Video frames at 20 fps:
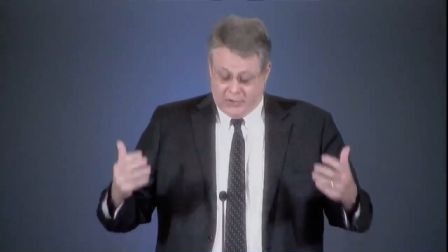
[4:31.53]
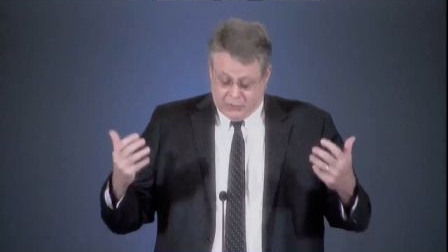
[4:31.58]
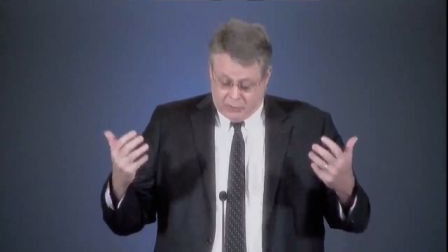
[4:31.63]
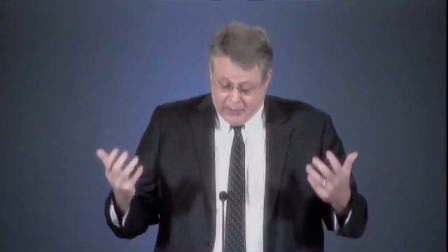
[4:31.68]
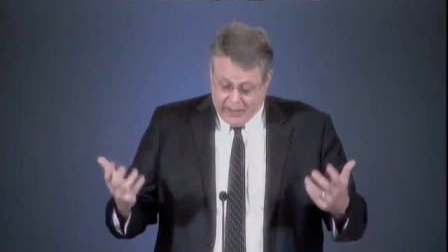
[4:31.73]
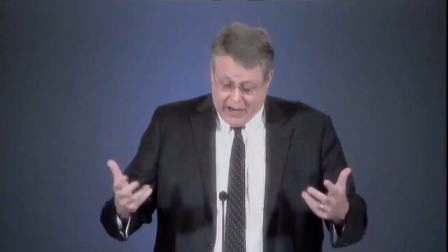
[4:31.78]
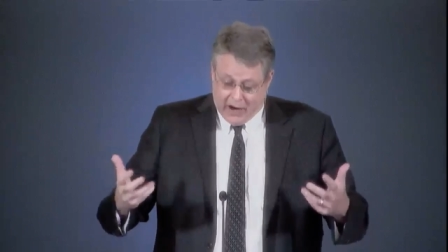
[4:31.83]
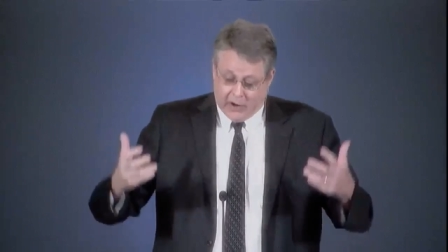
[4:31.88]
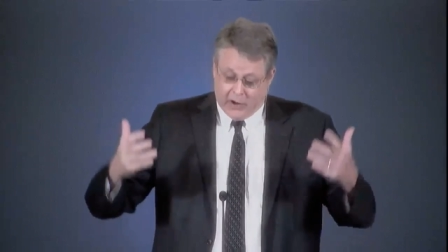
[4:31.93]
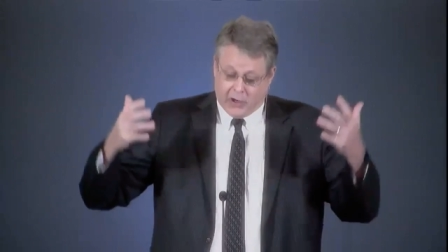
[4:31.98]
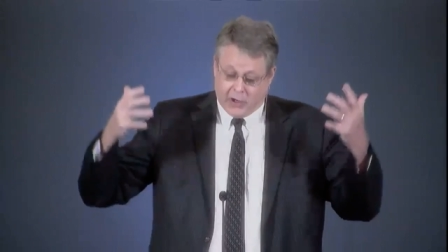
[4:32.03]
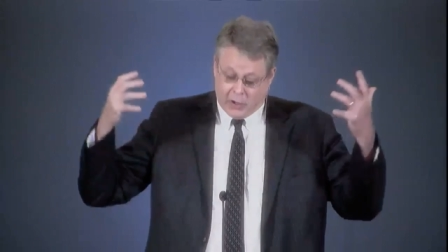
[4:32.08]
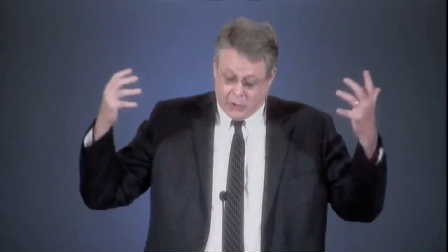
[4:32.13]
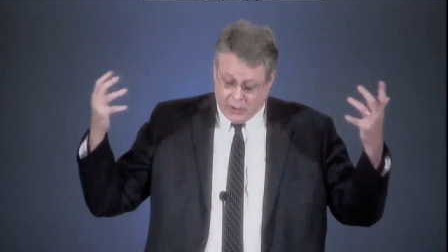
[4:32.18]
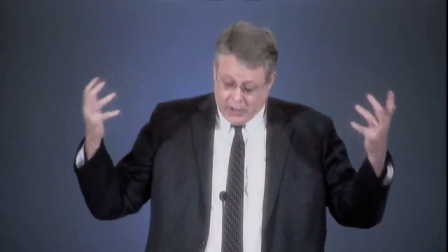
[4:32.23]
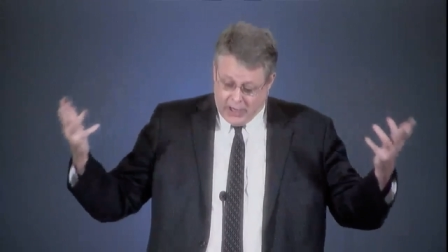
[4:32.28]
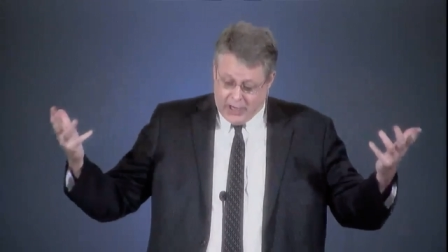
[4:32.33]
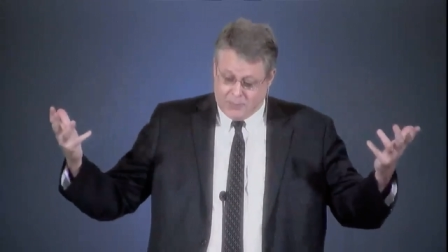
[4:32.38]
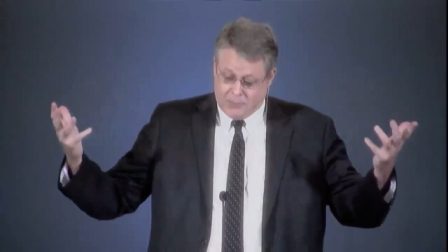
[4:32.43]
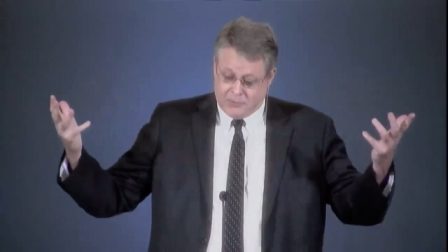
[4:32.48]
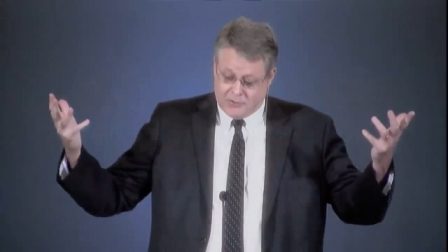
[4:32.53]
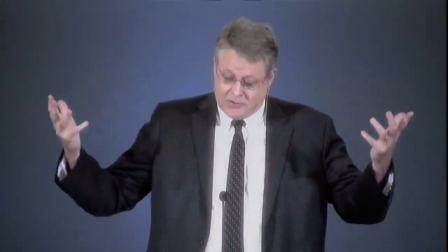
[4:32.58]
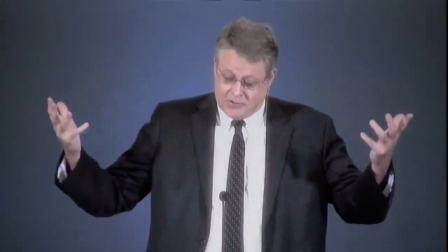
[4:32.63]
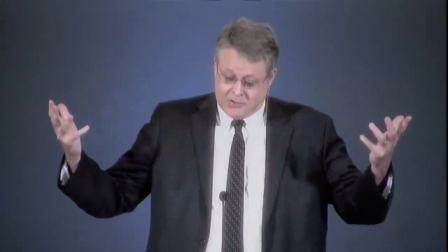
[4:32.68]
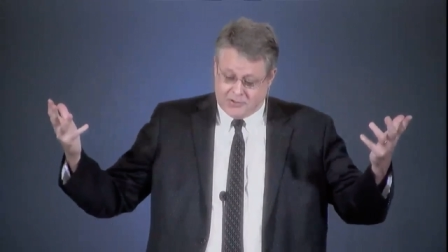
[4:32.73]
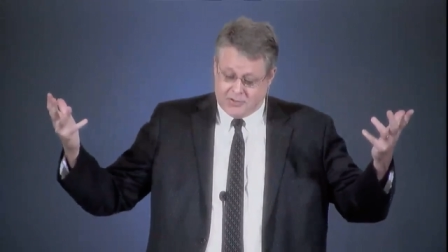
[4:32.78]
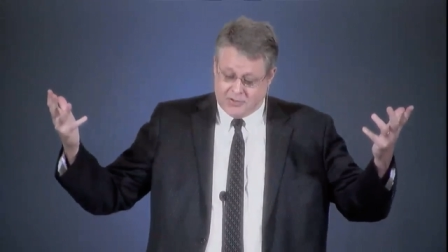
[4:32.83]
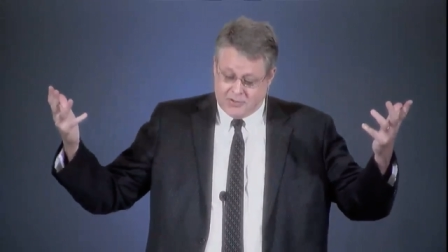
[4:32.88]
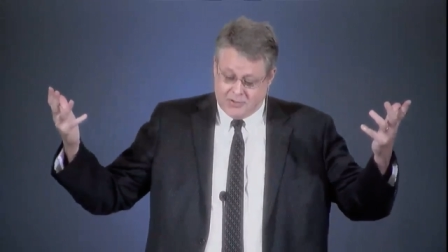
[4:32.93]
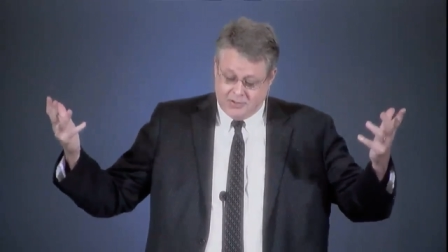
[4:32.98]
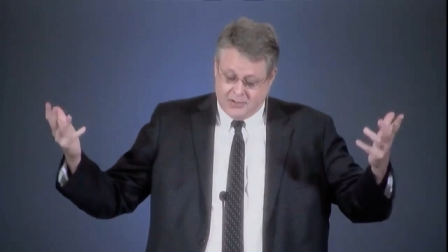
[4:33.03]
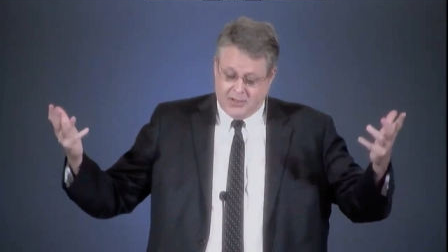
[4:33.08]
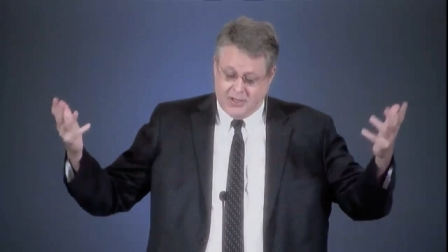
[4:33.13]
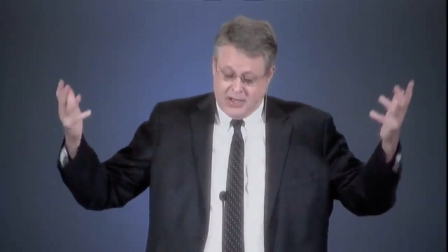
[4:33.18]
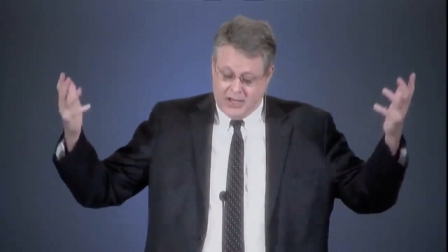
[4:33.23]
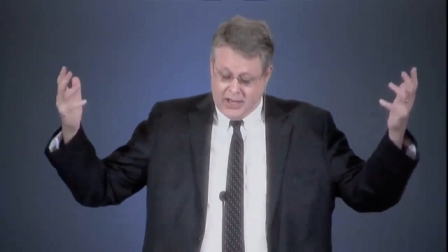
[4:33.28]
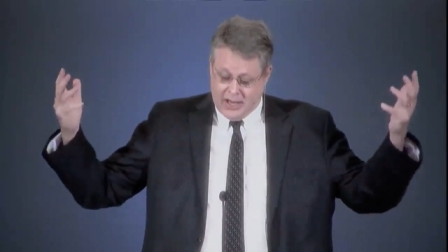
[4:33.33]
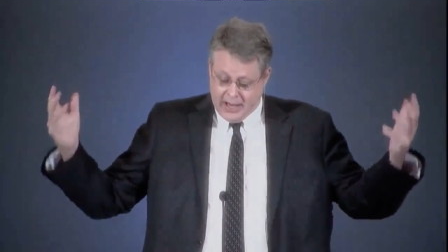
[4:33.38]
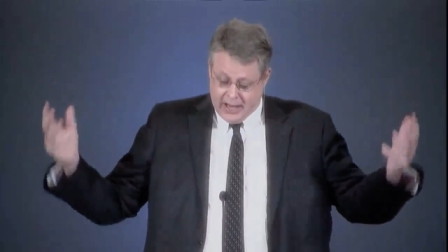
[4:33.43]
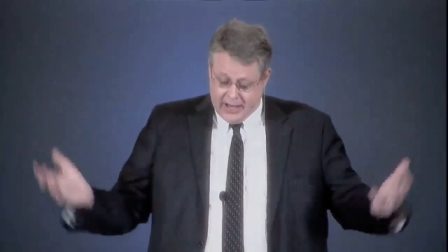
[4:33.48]
power corrupts,
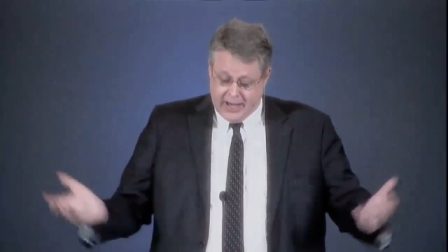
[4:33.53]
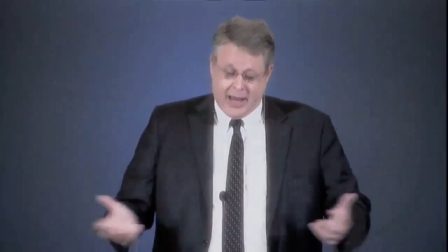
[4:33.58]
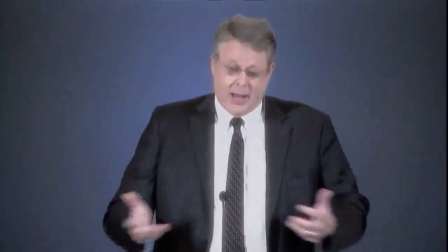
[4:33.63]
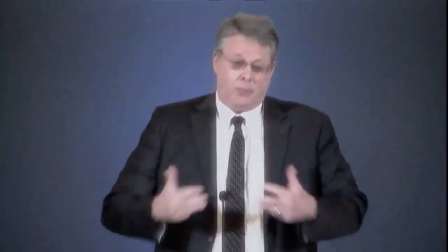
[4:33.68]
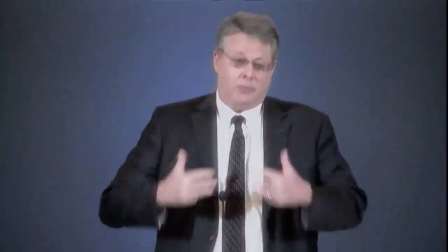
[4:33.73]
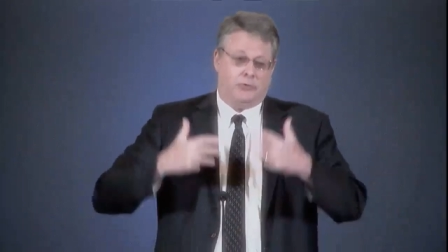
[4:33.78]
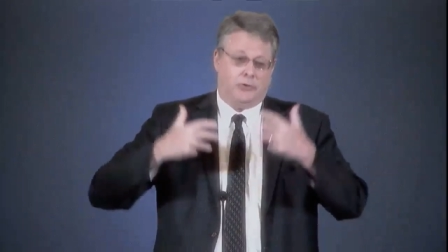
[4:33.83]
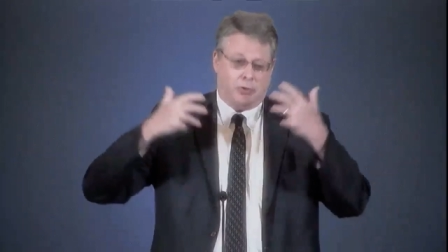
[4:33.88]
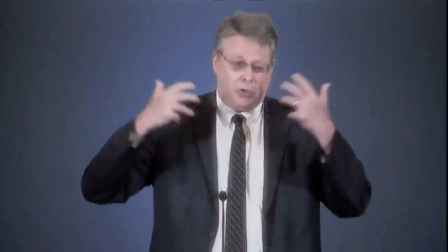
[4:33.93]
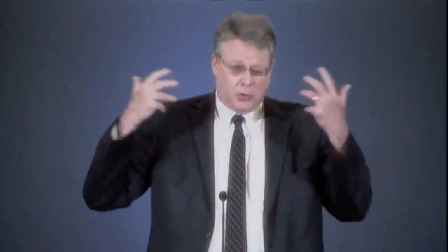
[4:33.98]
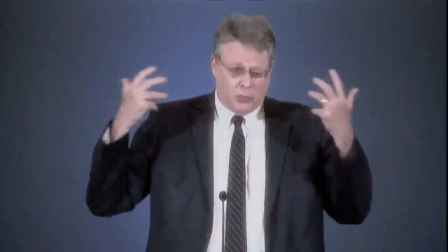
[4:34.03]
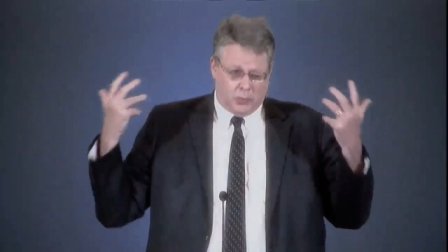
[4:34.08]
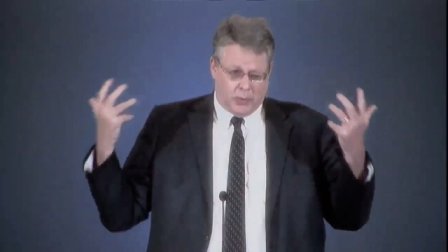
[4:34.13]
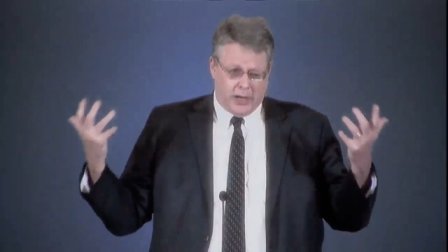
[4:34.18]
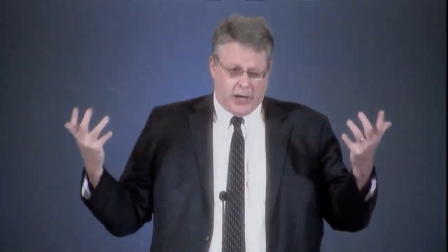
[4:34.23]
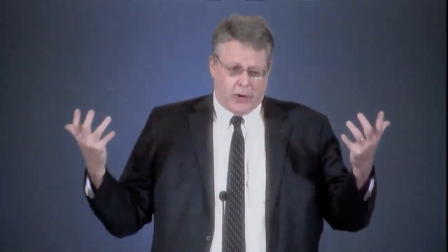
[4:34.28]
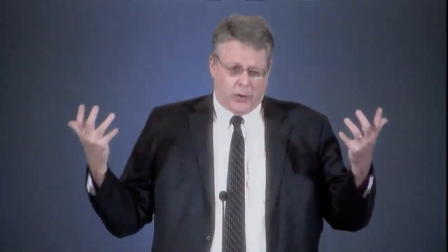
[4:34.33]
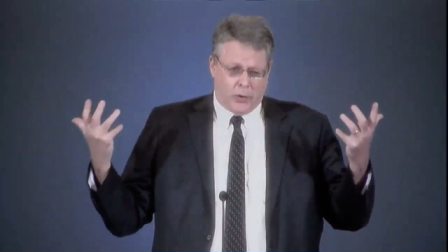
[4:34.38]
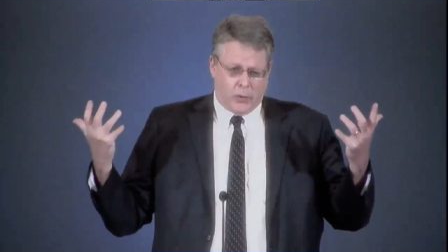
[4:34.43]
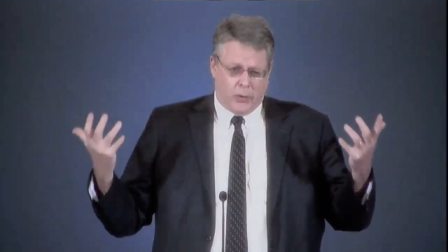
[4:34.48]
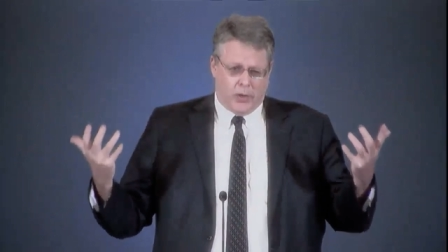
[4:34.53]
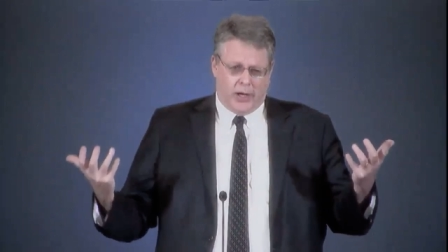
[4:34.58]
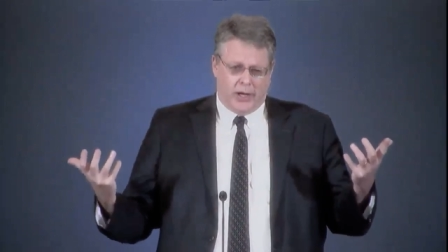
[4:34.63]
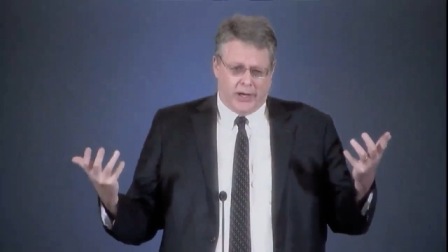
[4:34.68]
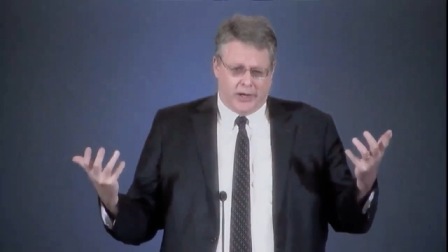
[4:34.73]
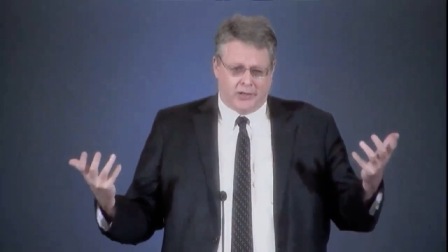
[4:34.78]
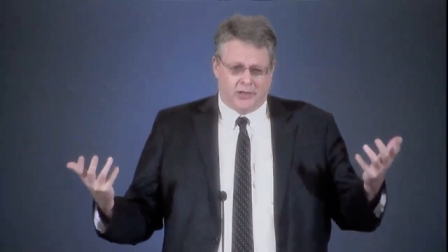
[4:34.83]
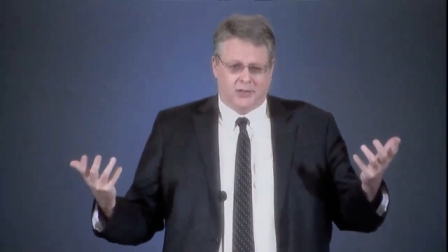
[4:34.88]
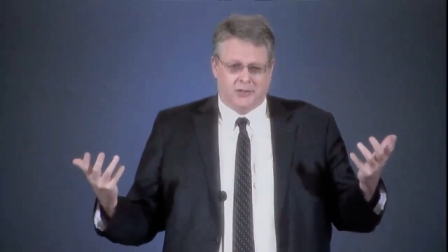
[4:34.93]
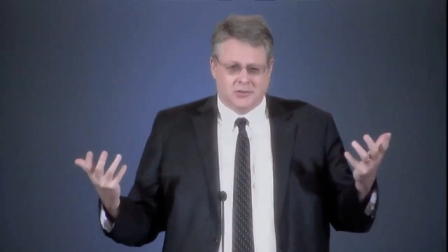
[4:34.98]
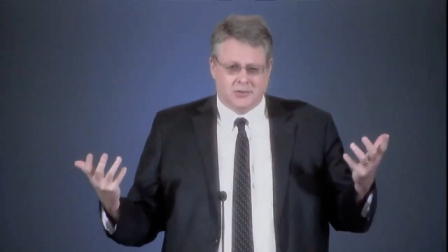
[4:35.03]
and absolute power what?